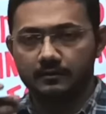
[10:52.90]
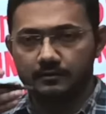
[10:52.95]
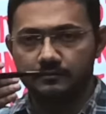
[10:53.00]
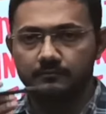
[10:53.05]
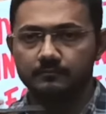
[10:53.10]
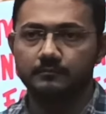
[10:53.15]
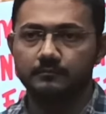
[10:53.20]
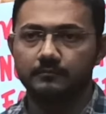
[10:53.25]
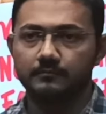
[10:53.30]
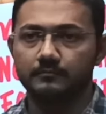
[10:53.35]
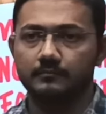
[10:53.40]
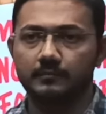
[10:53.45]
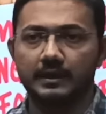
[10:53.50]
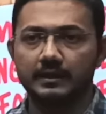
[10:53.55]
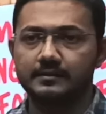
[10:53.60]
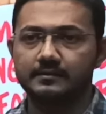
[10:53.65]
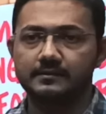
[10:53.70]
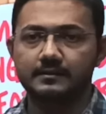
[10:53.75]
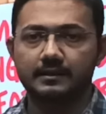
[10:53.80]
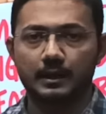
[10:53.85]

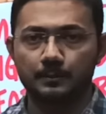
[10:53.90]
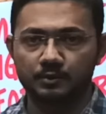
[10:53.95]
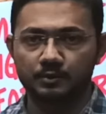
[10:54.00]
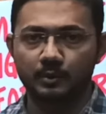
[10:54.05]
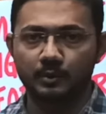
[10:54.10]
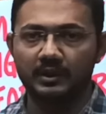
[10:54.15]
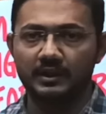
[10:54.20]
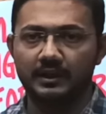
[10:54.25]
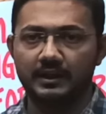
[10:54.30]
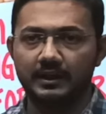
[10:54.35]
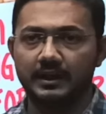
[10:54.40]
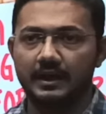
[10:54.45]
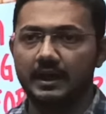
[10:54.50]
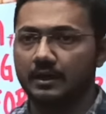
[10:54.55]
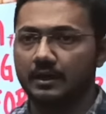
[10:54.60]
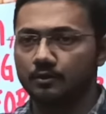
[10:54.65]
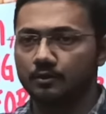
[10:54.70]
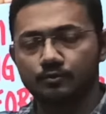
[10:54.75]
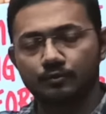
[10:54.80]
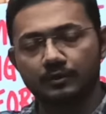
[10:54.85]
must come to India,
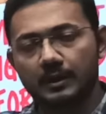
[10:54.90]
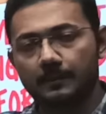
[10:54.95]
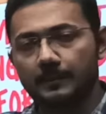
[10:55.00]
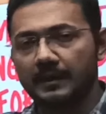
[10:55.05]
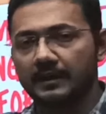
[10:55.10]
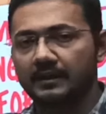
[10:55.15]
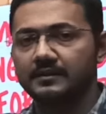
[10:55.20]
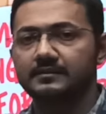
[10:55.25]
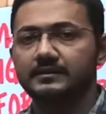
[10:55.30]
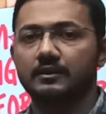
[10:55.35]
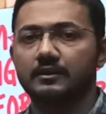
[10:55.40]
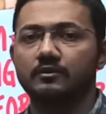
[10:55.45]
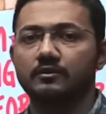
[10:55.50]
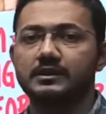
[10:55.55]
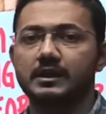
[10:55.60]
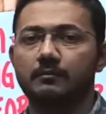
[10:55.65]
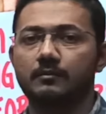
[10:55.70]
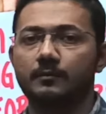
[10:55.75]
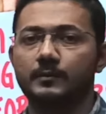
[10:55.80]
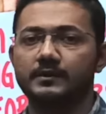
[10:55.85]
aru june Pakistan or
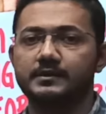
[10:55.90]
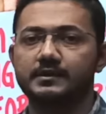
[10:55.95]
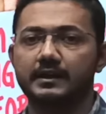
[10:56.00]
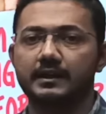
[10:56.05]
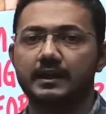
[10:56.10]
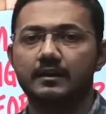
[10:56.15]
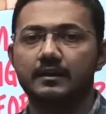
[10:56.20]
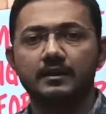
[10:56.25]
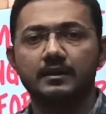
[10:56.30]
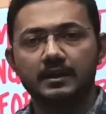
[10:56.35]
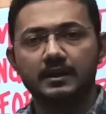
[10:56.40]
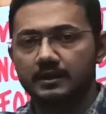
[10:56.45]
jabo bisara,